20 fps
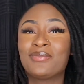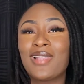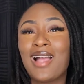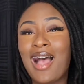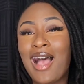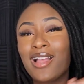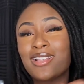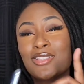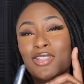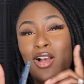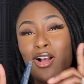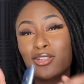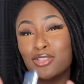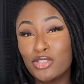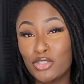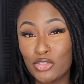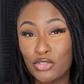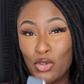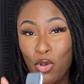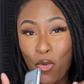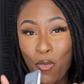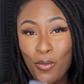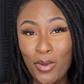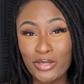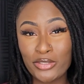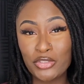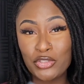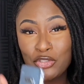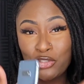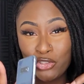I talked so
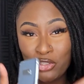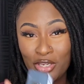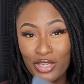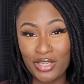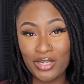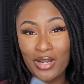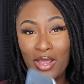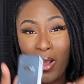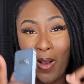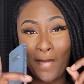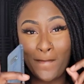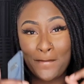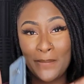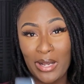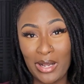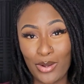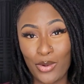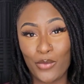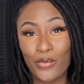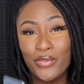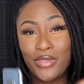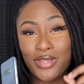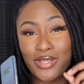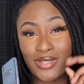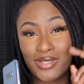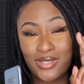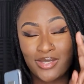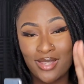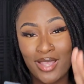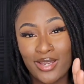much shit about
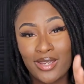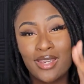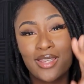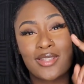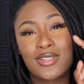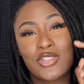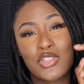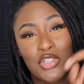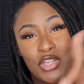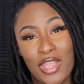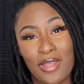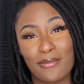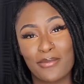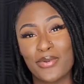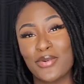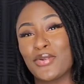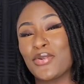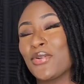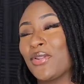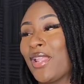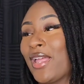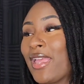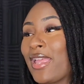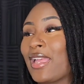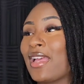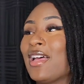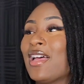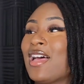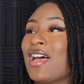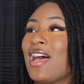this second shampoo.
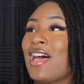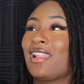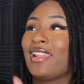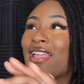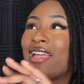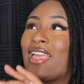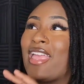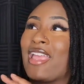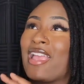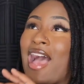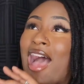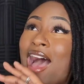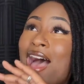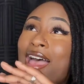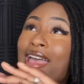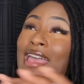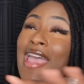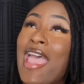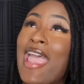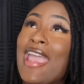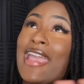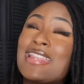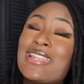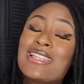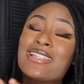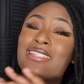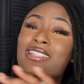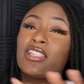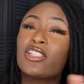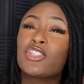Like I
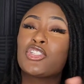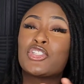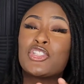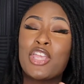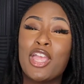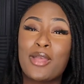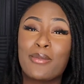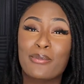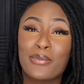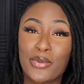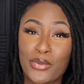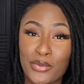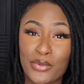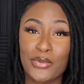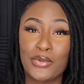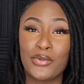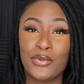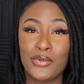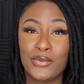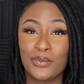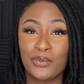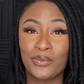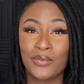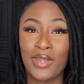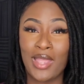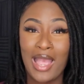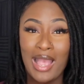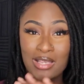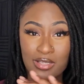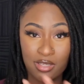hated this shampoo
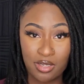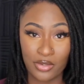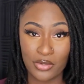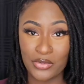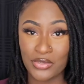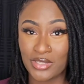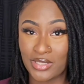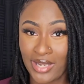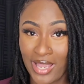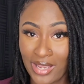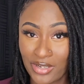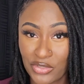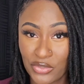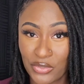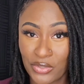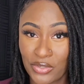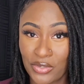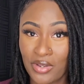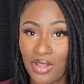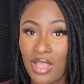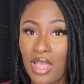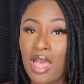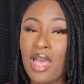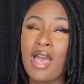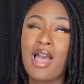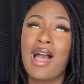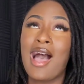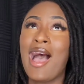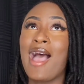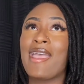as a loose natural.
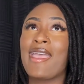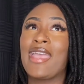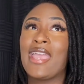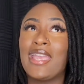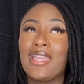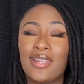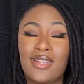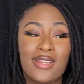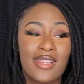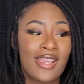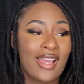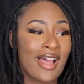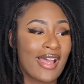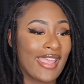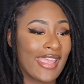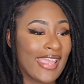I hated it.